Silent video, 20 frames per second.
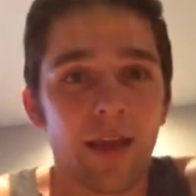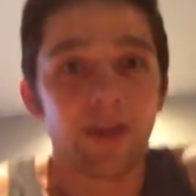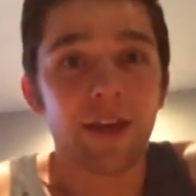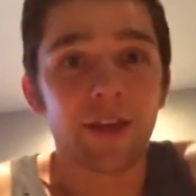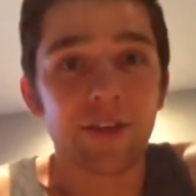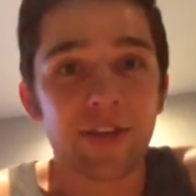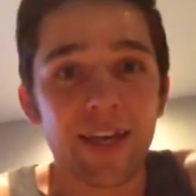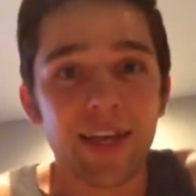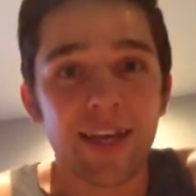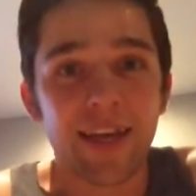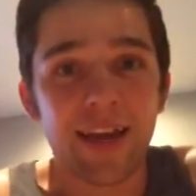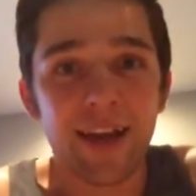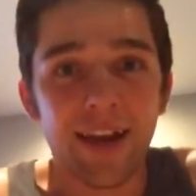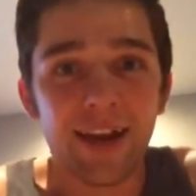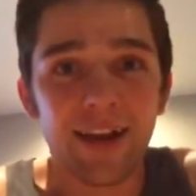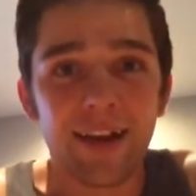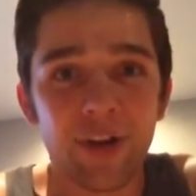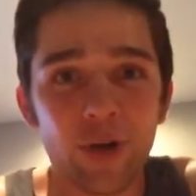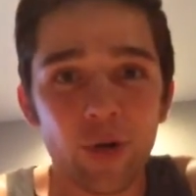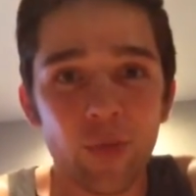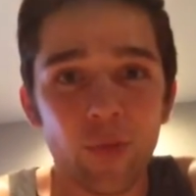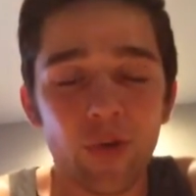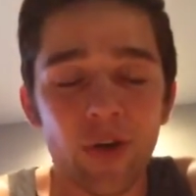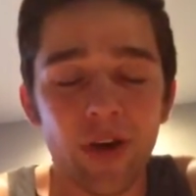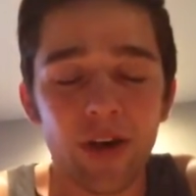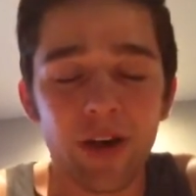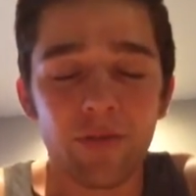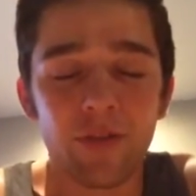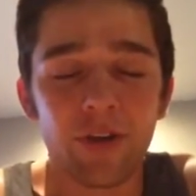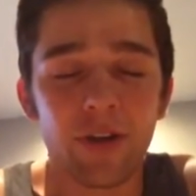y'all take care. Hope you
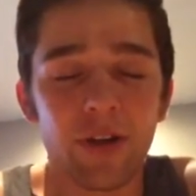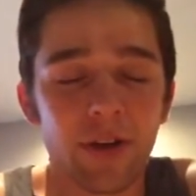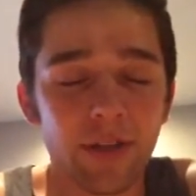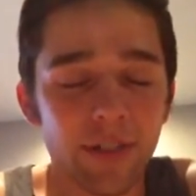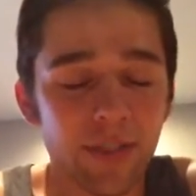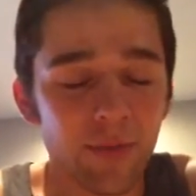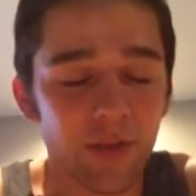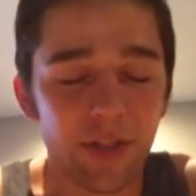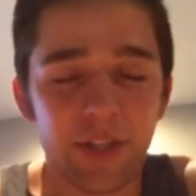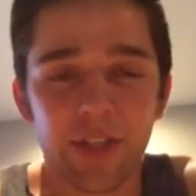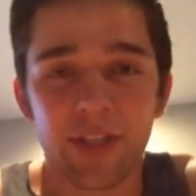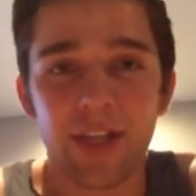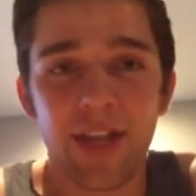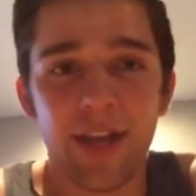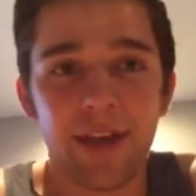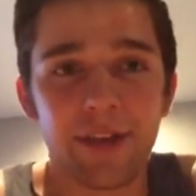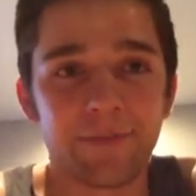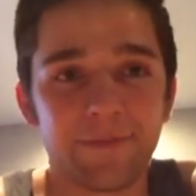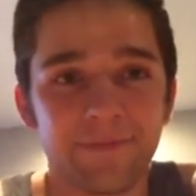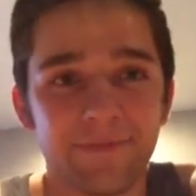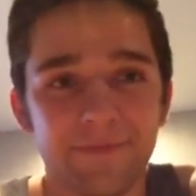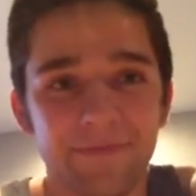have an awesome rest of the day.